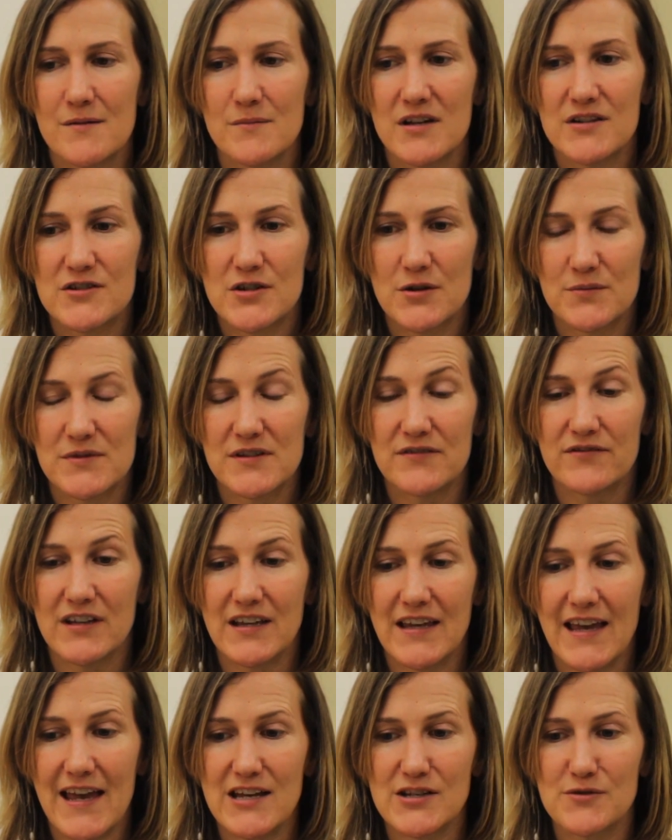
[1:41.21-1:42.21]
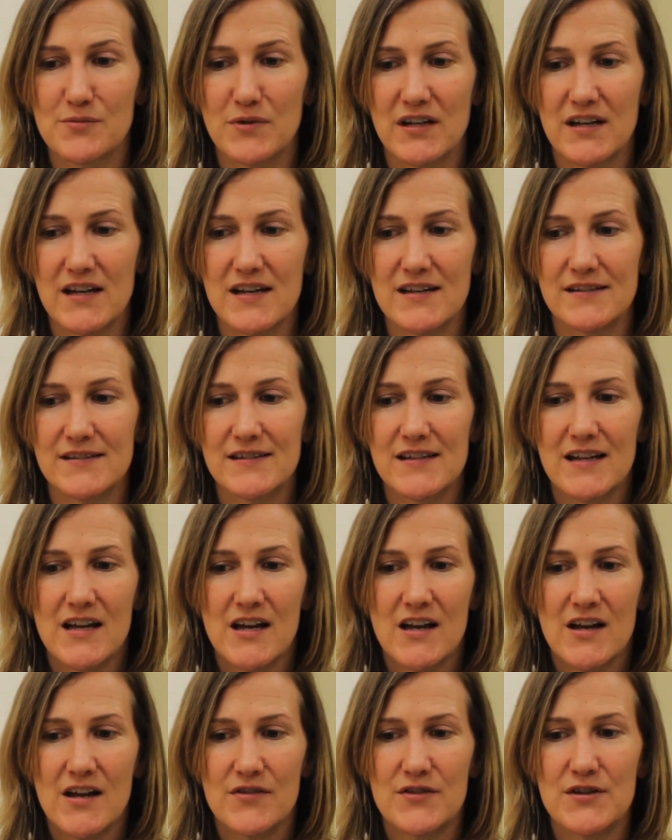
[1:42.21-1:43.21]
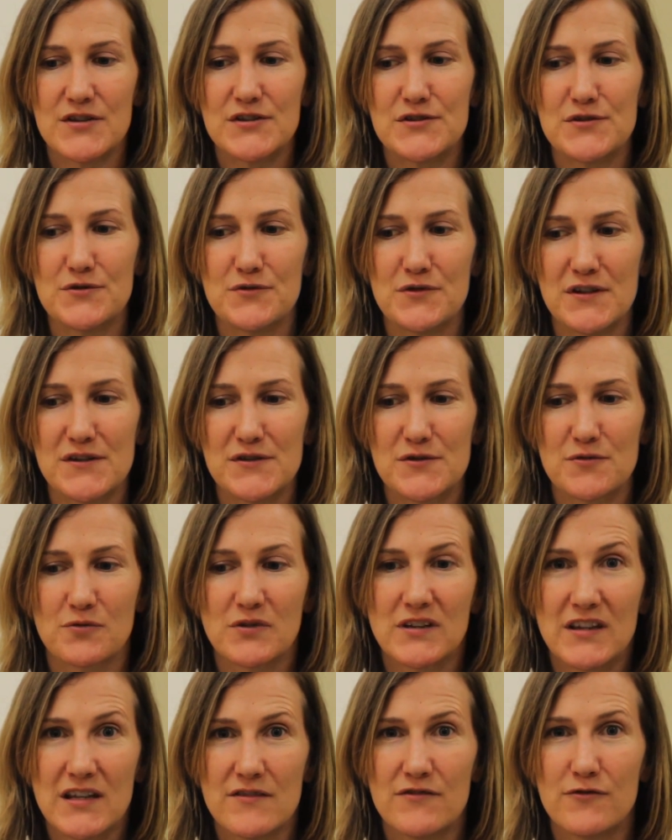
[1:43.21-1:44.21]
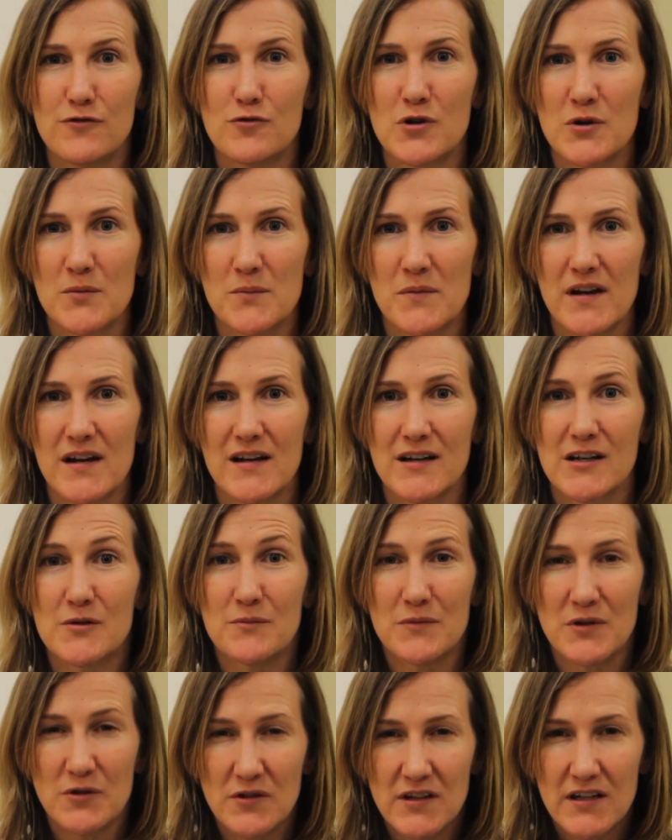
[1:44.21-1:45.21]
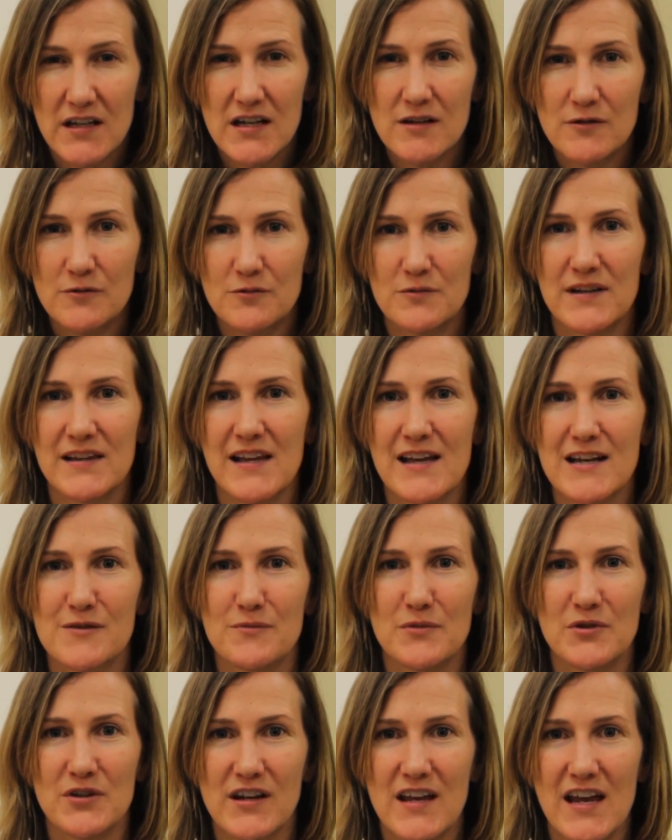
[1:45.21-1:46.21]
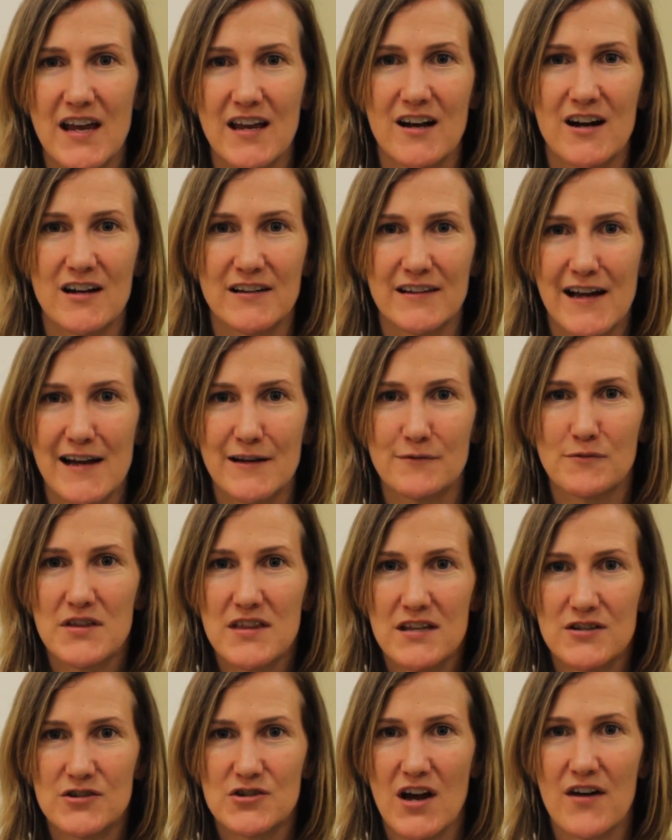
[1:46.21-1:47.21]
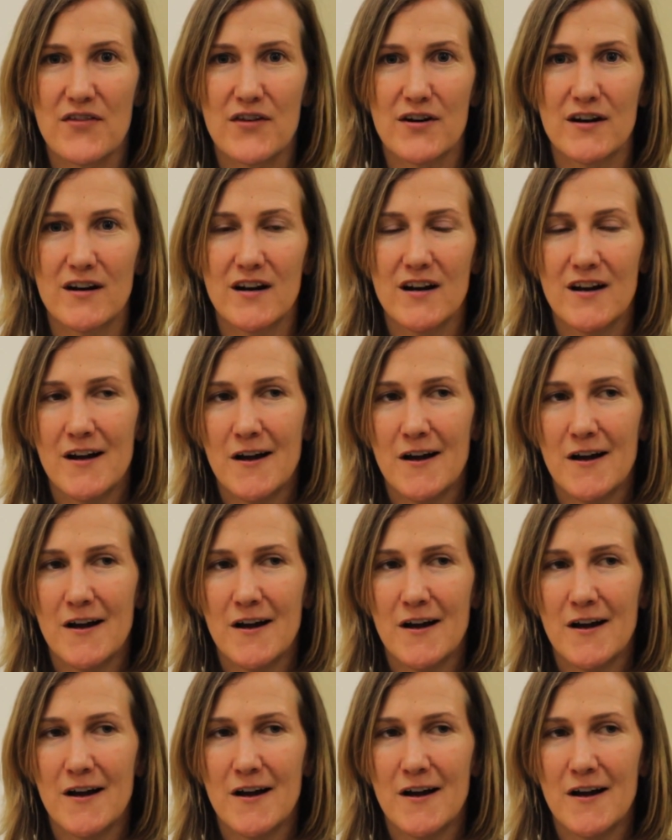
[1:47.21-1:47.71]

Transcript: in terms of engagement, is the students really form a community when they communicate online with each other.